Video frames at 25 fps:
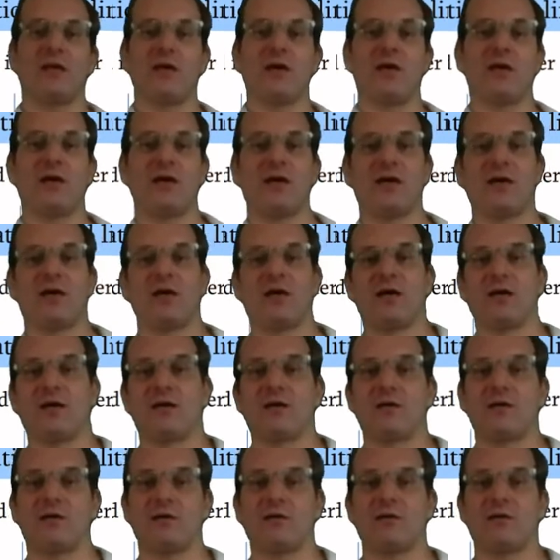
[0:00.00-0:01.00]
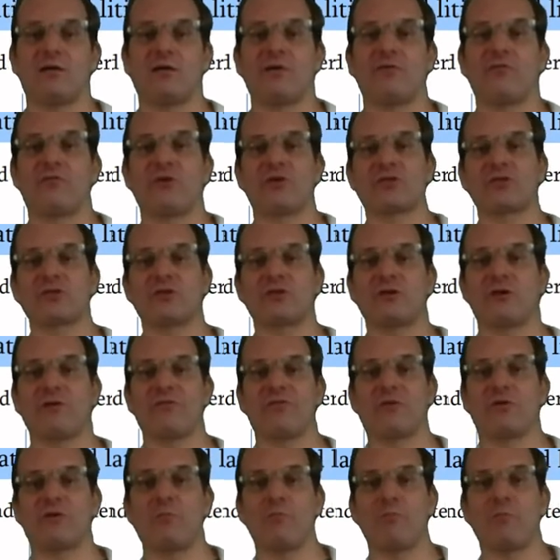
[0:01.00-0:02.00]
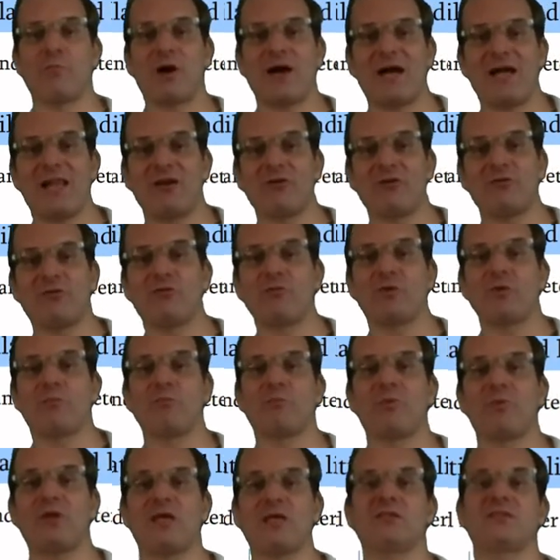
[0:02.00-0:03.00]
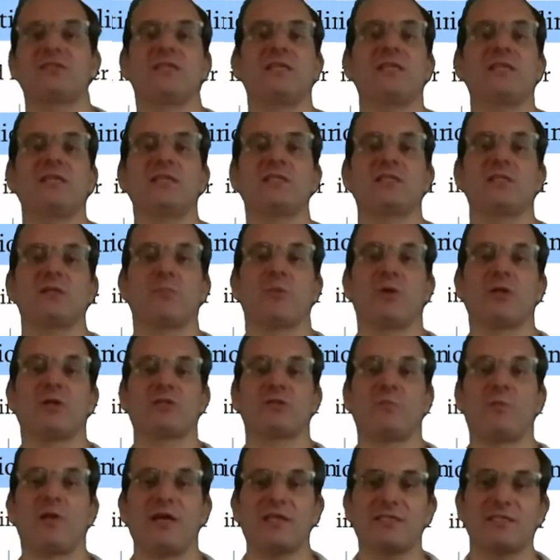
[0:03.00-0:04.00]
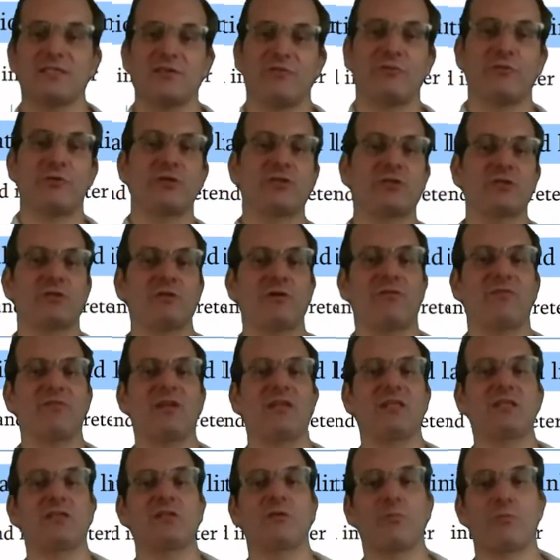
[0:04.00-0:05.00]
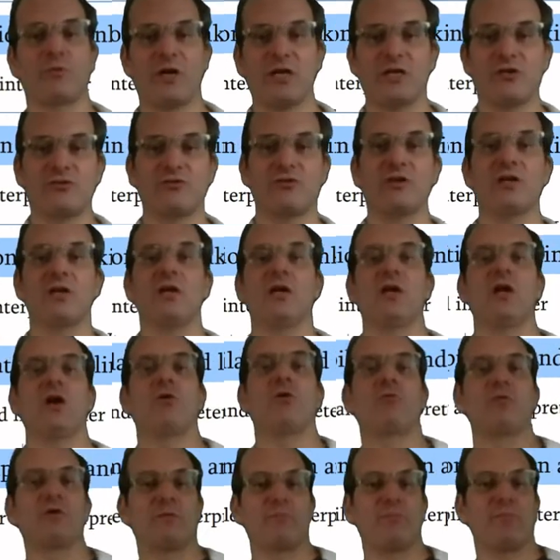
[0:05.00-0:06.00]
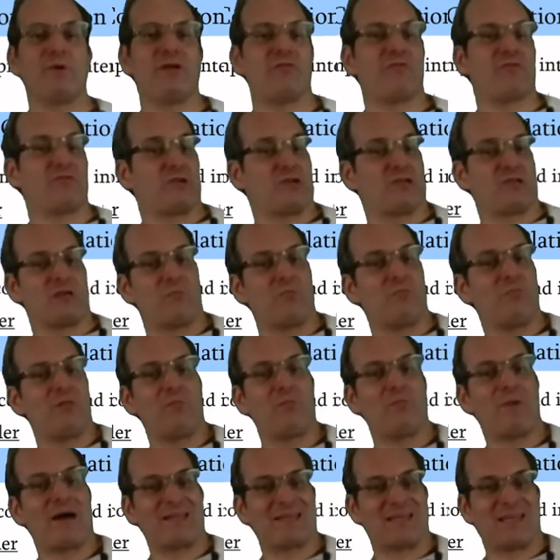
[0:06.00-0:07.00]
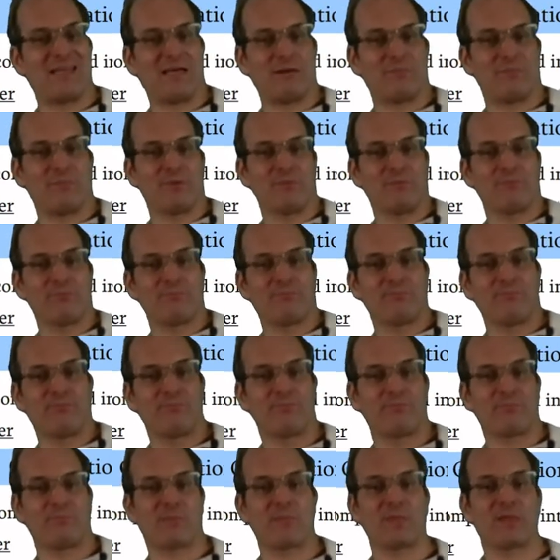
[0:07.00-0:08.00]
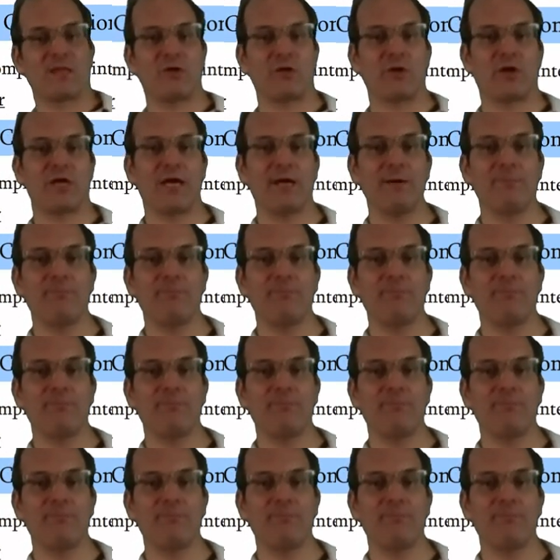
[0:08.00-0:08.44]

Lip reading: a version of the compiler would be C, C++. A version of the interpreter would be, for example, MATLAB. Okay.